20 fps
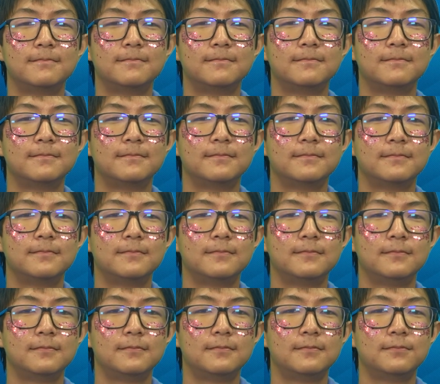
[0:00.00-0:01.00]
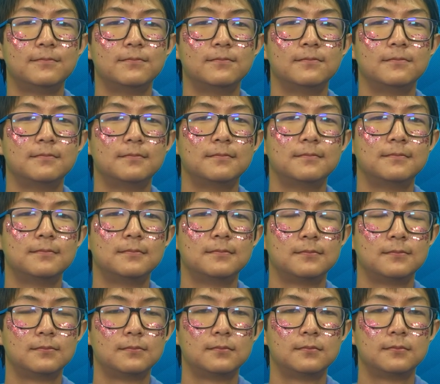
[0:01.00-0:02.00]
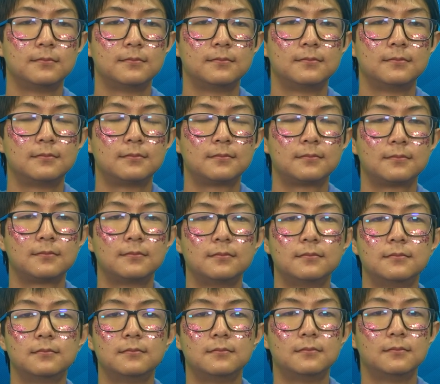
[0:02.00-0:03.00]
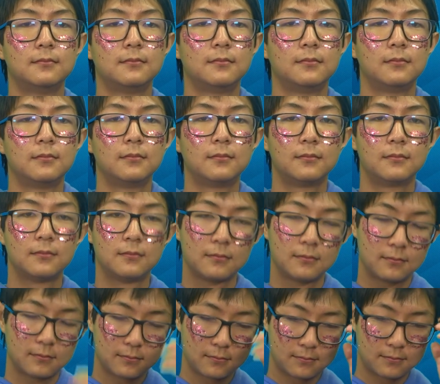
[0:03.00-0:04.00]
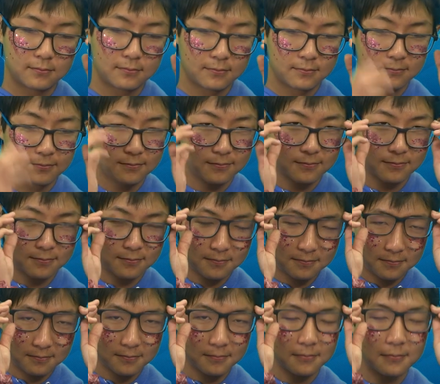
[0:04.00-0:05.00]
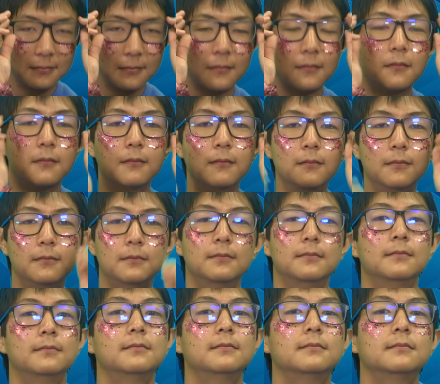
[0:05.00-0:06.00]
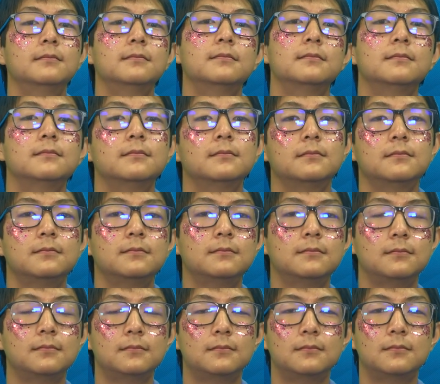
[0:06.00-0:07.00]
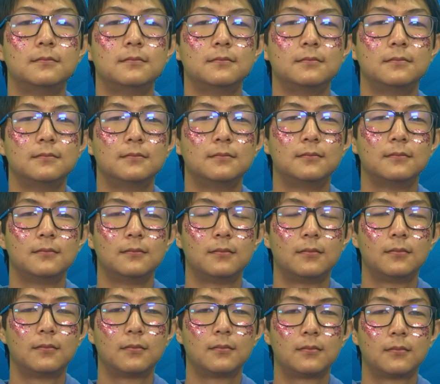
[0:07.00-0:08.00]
[no speech]